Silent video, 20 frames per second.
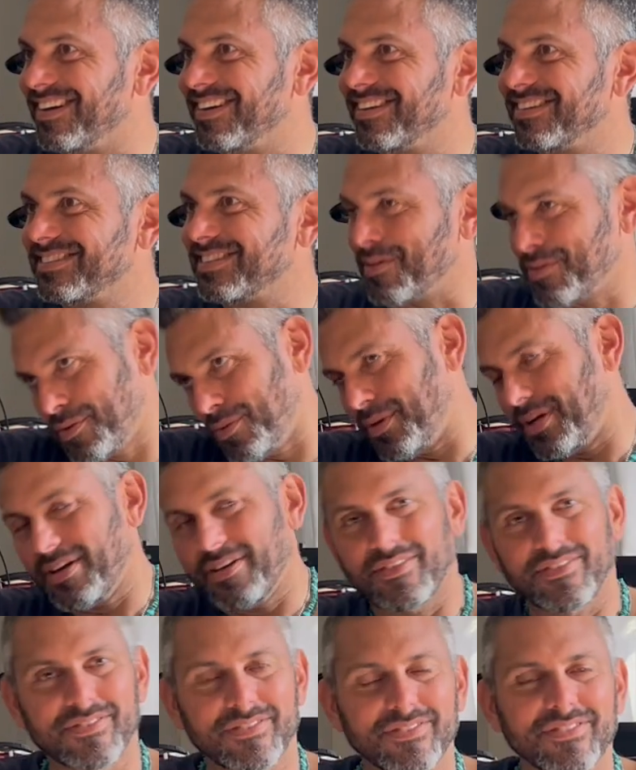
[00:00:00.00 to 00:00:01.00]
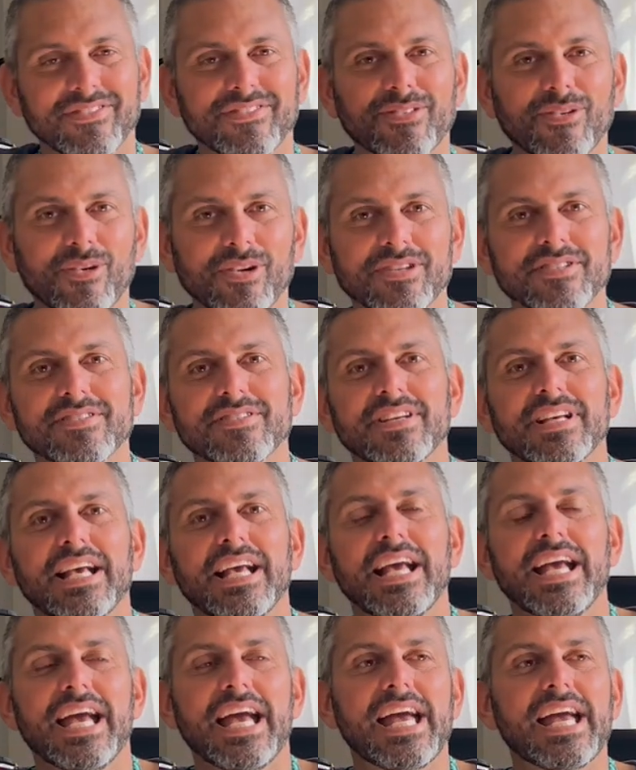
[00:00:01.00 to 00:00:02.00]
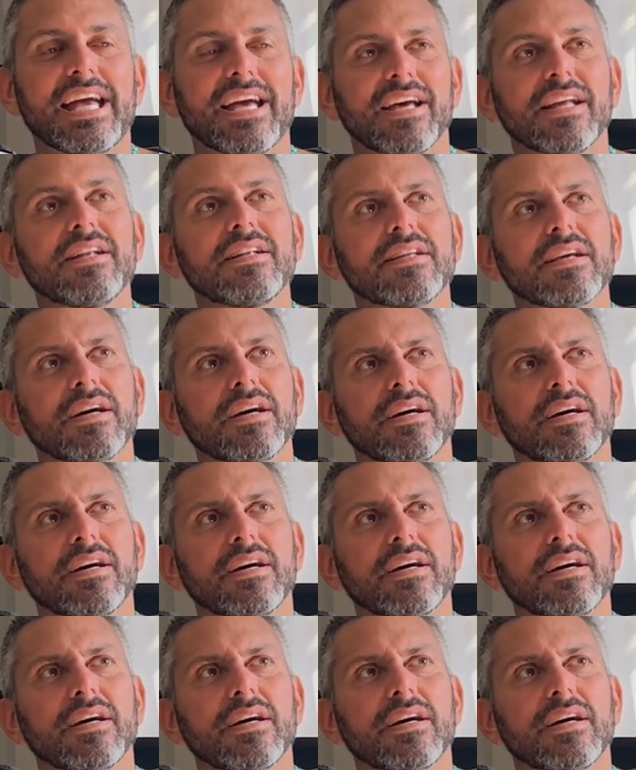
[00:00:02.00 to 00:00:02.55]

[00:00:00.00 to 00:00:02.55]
South Korea, of course. And